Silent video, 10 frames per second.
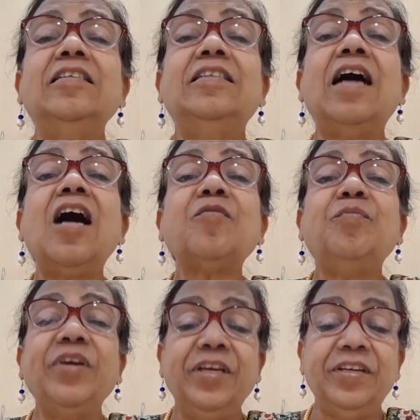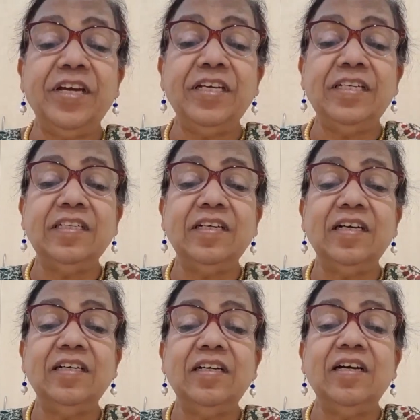dark period.
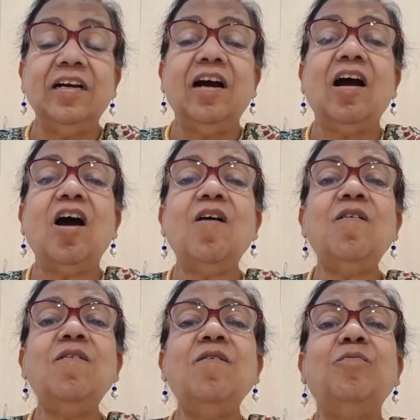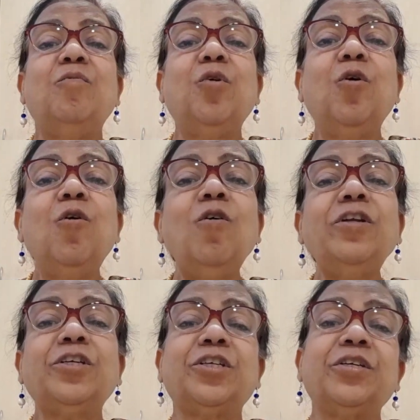How
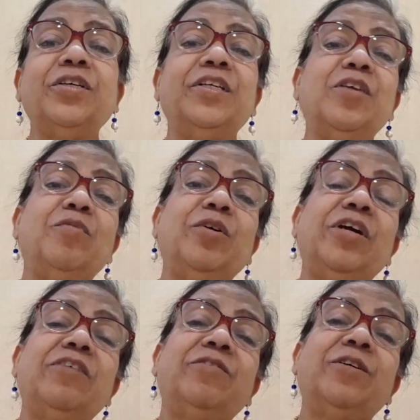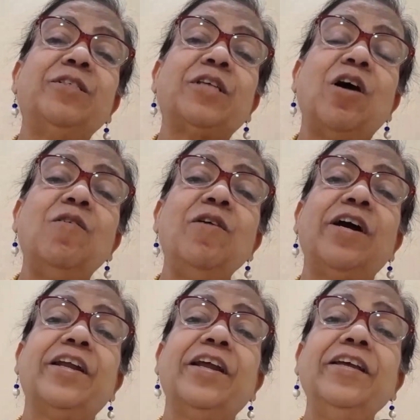bold Deborah was, how
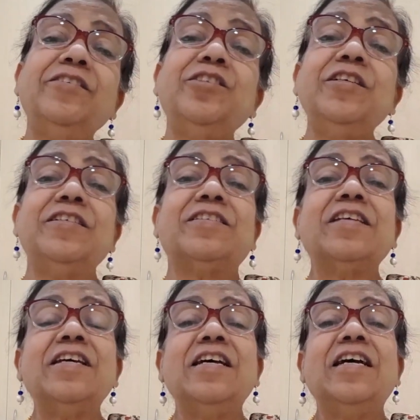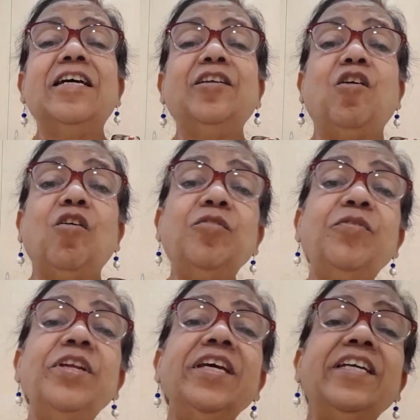courageous and
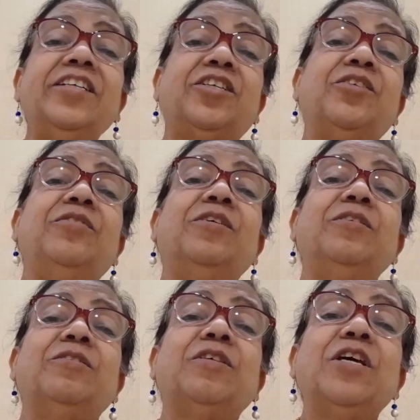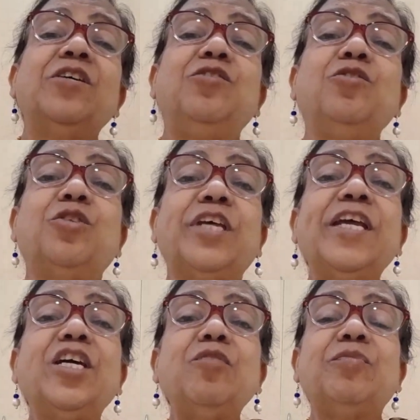confident she was to
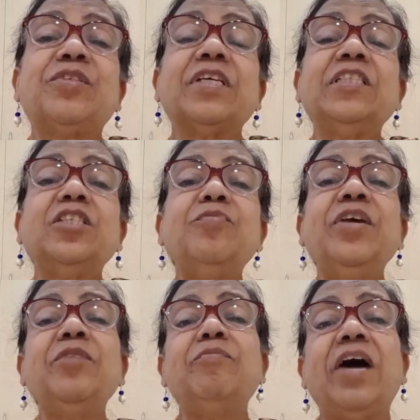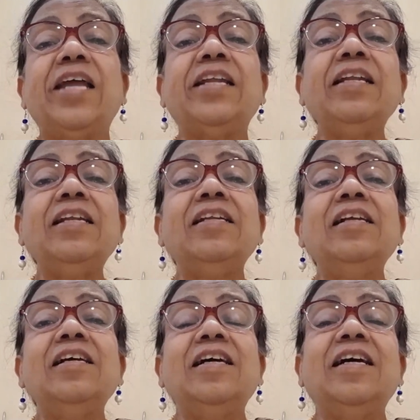take up such a big mantle
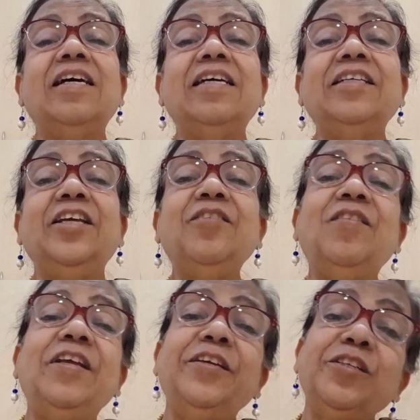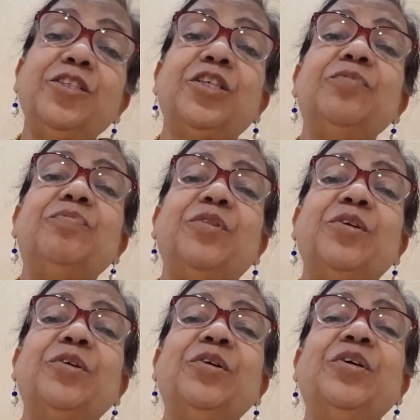and give leadership
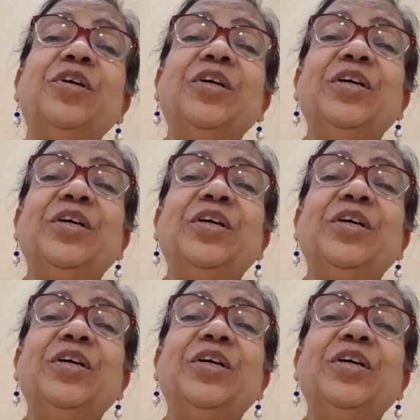to